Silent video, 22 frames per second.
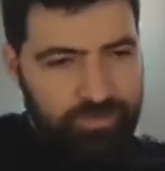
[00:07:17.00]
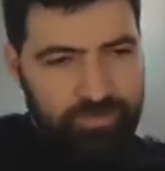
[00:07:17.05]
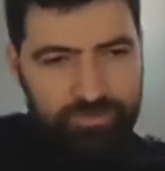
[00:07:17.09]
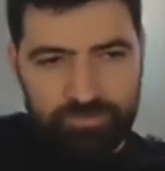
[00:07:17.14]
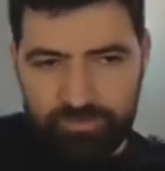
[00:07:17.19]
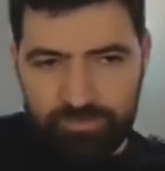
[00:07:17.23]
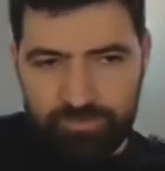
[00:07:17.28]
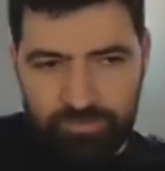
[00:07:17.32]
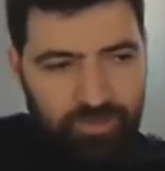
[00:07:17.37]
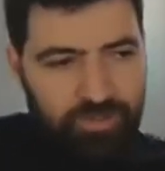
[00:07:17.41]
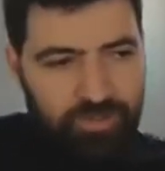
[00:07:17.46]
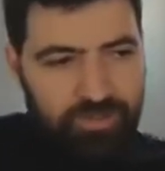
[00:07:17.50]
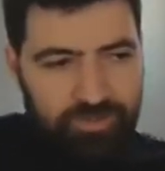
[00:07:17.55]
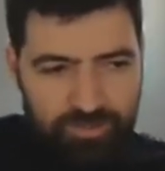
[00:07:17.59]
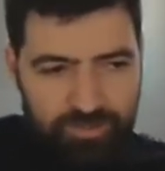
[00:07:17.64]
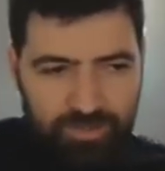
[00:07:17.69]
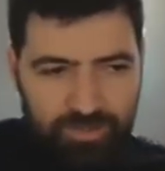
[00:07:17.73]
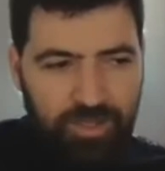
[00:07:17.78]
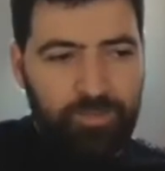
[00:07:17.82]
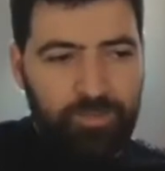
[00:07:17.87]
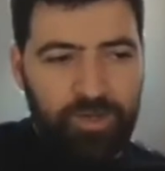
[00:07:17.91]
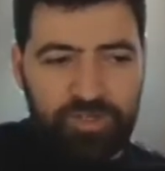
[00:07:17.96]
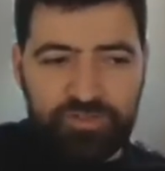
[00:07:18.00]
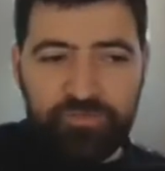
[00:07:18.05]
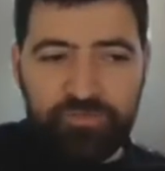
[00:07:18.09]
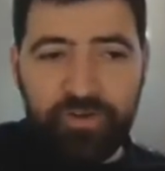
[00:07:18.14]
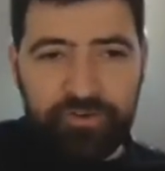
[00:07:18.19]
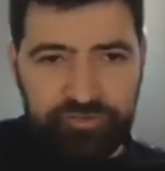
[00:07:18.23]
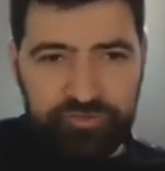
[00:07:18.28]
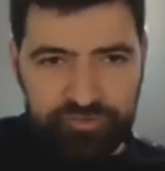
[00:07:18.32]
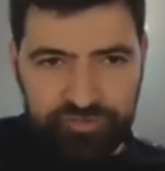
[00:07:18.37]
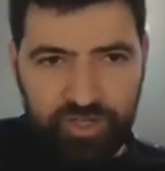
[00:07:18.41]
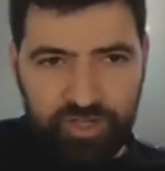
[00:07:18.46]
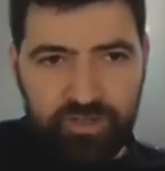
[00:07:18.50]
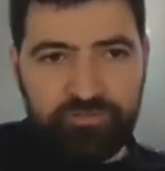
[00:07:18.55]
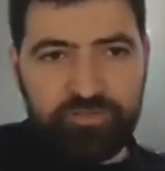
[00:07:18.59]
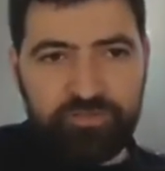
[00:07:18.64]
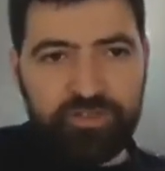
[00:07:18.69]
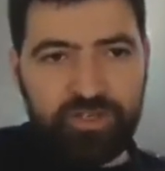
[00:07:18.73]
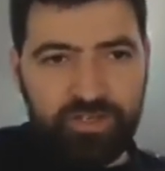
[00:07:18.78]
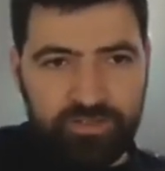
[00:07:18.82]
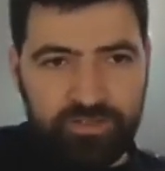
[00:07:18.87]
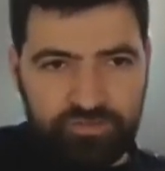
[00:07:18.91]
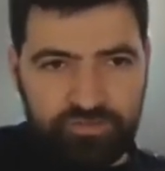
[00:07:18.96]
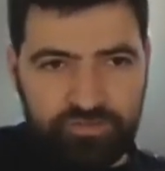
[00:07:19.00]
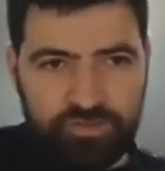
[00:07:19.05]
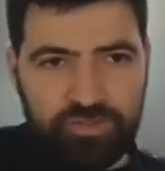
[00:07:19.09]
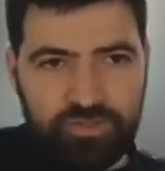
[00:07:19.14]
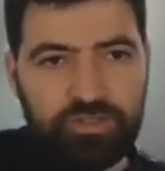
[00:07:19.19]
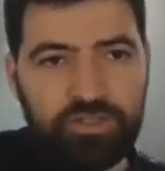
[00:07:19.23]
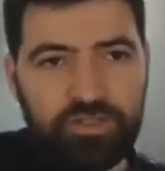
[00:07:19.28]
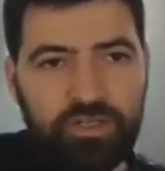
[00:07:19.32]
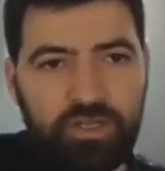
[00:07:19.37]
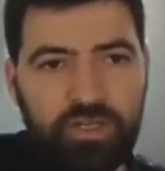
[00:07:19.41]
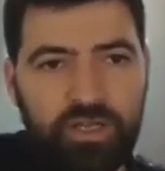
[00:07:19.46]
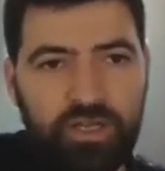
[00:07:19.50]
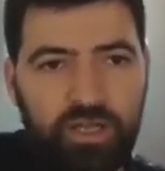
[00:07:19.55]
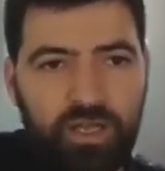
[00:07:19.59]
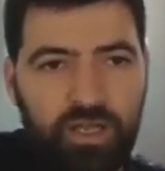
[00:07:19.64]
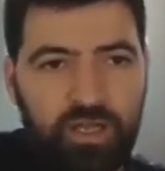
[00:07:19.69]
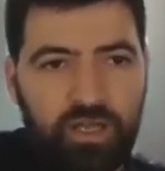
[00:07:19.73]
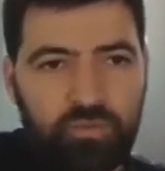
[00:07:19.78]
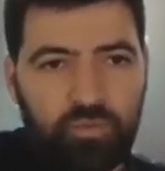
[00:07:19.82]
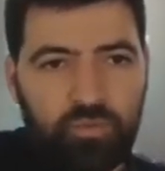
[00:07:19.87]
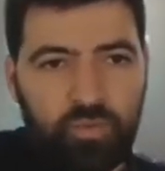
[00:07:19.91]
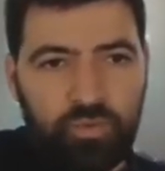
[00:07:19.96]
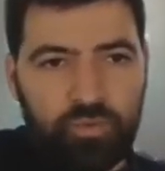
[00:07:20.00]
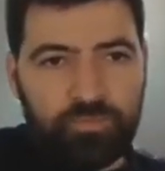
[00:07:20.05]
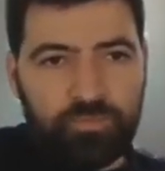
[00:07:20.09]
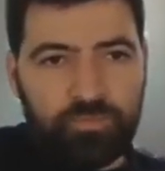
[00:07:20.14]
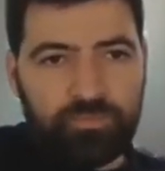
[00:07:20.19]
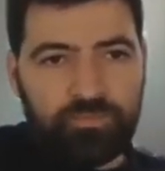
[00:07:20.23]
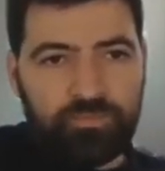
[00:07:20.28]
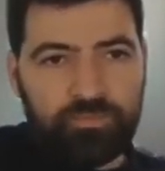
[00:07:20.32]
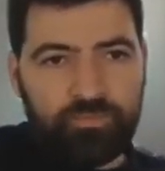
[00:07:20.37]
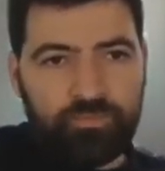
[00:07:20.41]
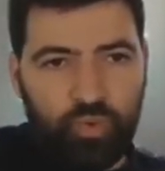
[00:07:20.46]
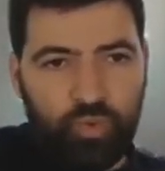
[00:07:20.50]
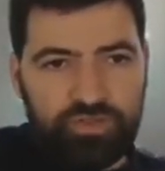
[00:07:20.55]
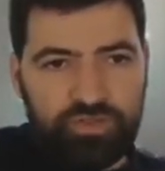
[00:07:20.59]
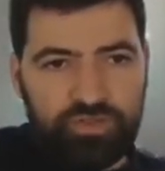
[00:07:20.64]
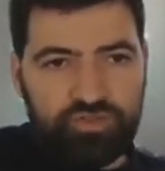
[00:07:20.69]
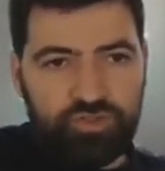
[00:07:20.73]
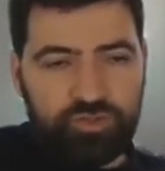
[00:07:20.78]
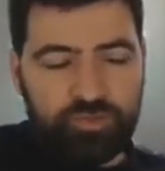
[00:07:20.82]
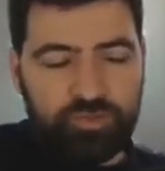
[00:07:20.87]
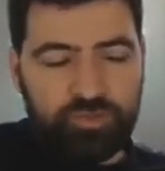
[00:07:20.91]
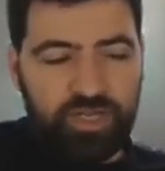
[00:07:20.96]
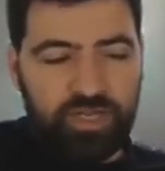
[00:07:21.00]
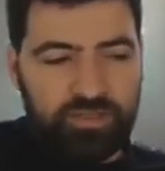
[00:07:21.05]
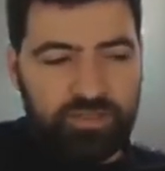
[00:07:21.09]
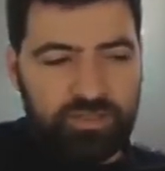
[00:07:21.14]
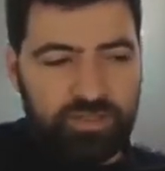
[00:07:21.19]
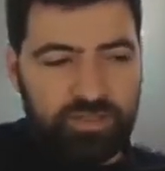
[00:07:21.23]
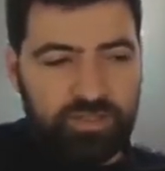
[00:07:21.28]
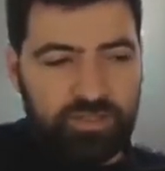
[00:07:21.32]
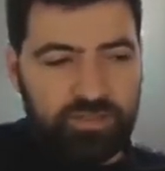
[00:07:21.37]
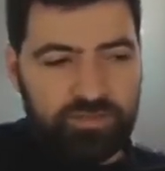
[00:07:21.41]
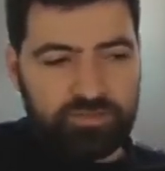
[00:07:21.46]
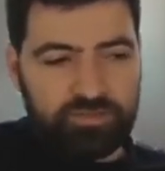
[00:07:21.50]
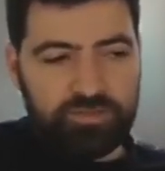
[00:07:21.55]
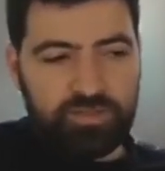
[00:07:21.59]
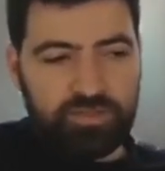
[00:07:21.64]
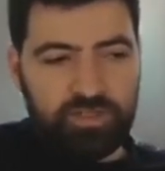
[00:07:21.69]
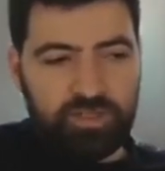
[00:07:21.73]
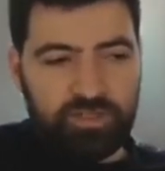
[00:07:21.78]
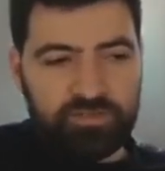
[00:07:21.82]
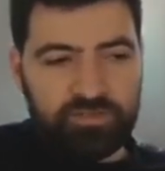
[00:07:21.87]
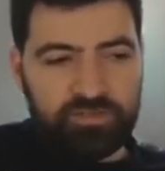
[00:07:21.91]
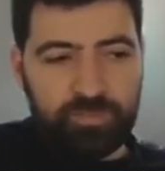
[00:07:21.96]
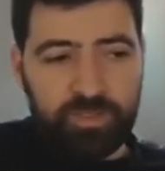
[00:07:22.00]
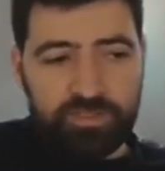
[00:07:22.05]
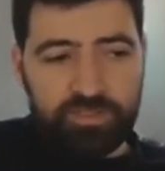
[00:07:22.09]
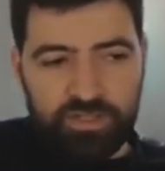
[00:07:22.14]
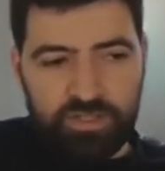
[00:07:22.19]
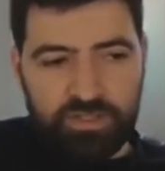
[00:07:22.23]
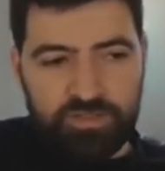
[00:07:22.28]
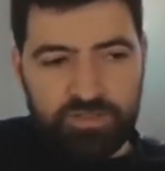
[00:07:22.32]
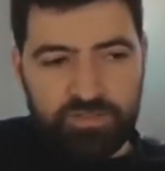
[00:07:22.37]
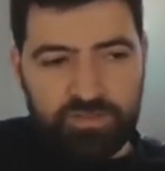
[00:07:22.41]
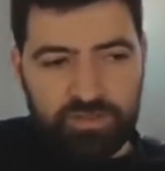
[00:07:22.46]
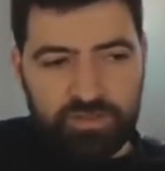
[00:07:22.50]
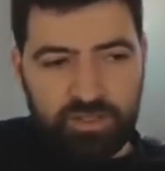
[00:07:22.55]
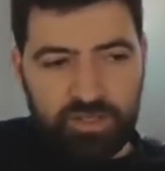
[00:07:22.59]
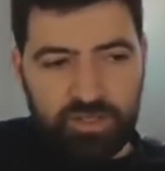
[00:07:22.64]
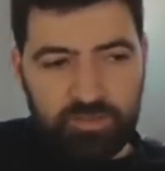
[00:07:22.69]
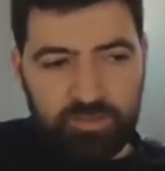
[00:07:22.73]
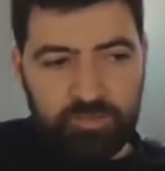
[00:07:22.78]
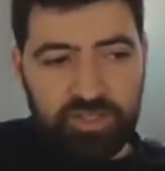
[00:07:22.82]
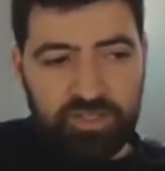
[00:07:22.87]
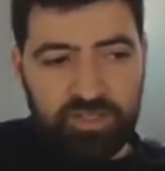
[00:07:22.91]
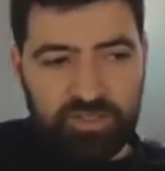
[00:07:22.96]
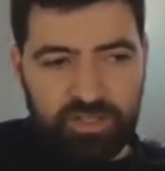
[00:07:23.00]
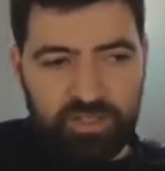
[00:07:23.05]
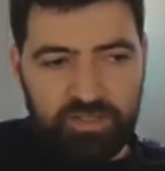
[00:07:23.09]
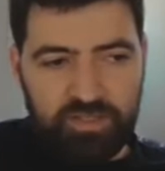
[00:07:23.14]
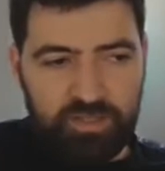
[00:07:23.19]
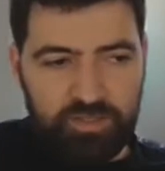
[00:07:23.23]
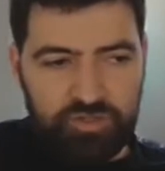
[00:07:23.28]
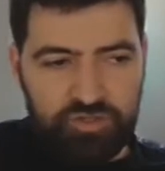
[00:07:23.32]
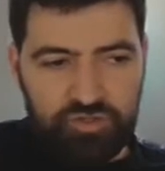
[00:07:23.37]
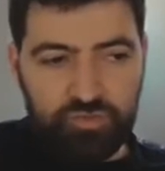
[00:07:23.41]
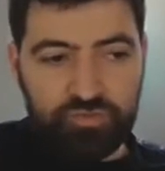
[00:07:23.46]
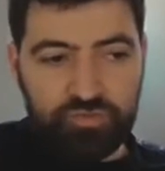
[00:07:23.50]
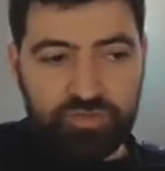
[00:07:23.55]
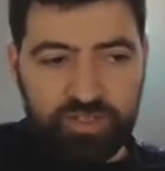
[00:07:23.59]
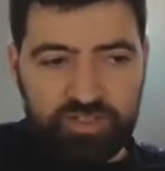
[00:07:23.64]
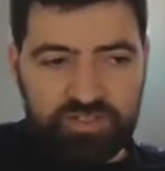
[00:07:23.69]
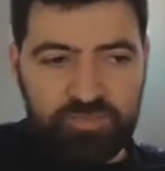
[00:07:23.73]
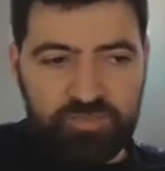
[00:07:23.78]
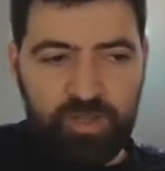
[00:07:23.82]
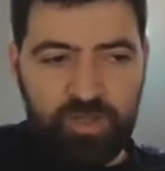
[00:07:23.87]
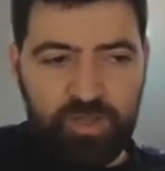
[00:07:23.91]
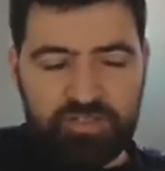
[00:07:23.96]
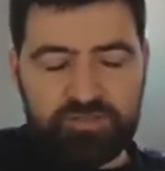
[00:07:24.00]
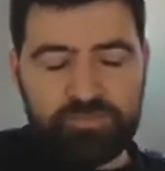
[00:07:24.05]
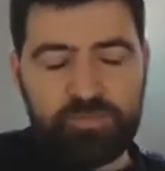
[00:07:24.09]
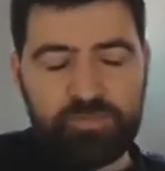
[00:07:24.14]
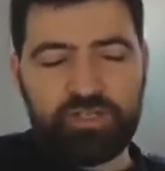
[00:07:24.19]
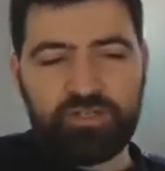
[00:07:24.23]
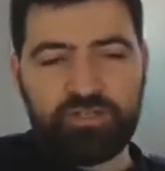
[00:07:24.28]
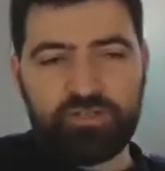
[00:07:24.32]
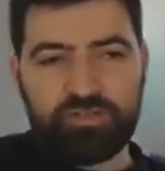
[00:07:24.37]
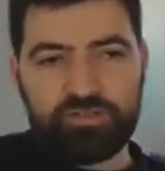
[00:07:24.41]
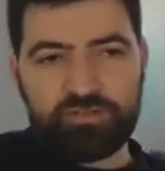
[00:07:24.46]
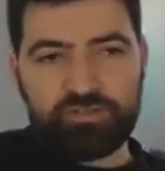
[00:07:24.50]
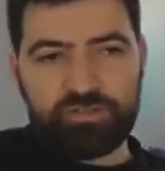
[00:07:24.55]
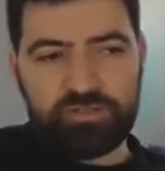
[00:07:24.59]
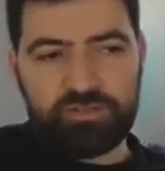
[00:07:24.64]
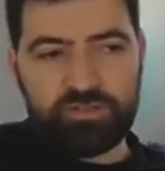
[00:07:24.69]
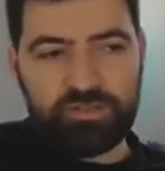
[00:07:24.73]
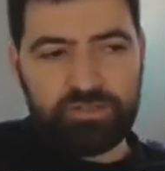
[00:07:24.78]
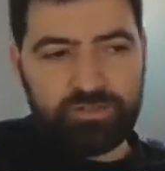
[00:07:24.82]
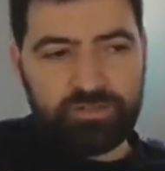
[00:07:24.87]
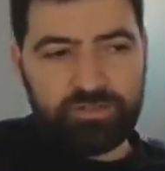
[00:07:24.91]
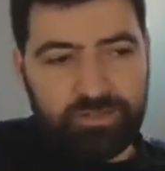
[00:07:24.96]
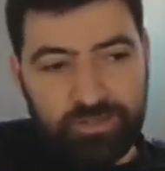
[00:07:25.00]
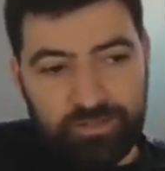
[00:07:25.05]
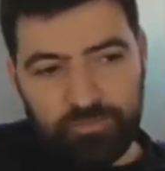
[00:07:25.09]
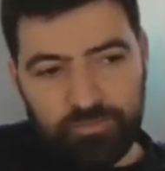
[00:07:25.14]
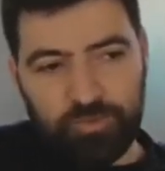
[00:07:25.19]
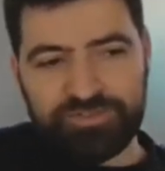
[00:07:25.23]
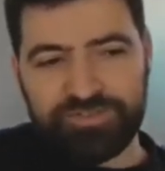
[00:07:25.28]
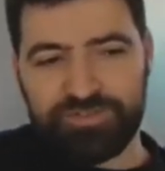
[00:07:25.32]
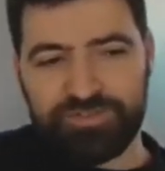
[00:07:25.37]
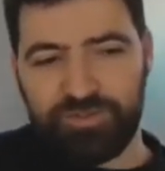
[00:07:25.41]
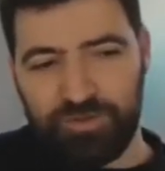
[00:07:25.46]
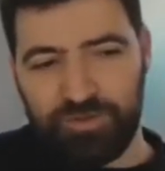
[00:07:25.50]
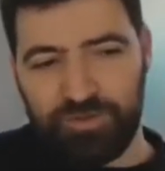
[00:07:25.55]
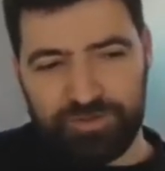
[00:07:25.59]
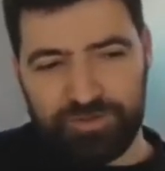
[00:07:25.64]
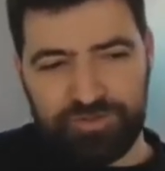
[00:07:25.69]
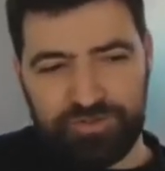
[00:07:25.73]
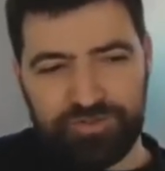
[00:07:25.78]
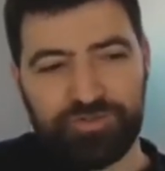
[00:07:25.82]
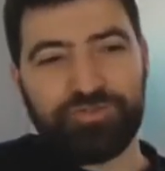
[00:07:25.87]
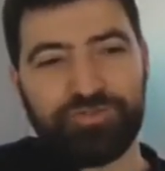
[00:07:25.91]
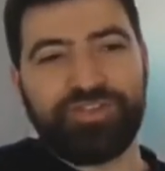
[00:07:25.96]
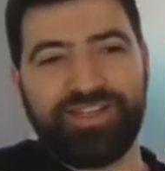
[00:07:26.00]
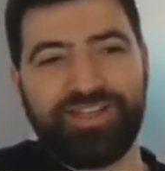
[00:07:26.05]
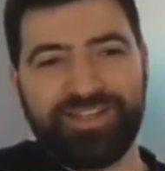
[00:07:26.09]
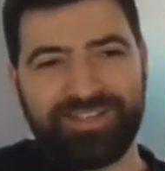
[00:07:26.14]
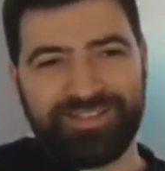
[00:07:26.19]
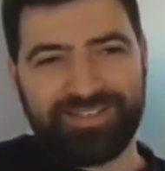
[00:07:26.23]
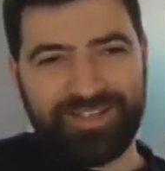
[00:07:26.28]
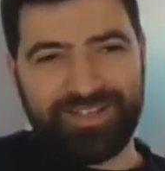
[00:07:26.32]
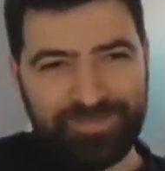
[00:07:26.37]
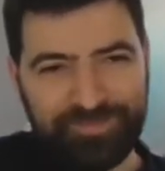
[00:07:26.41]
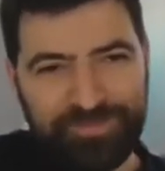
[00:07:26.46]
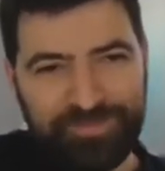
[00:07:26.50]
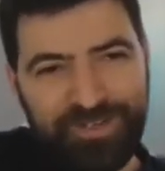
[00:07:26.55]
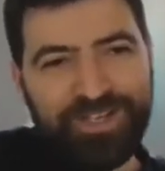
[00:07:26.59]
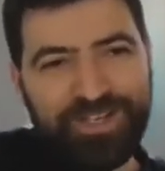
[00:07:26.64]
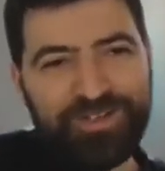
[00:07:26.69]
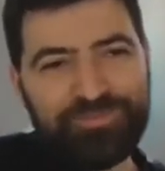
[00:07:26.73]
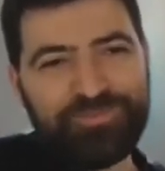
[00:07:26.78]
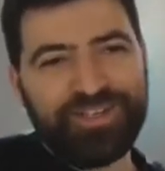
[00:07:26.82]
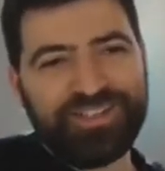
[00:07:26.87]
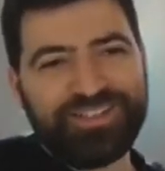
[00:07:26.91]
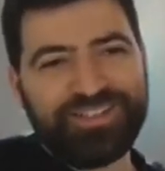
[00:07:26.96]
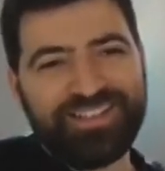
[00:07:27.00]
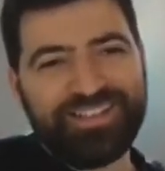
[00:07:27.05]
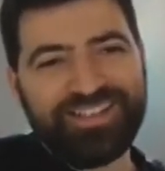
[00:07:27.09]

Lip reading: doing a bunch of other stuff in the industry. And we were brainstorming ideas, especially in the insurtech space, because it wasn't called insurtech at the time, but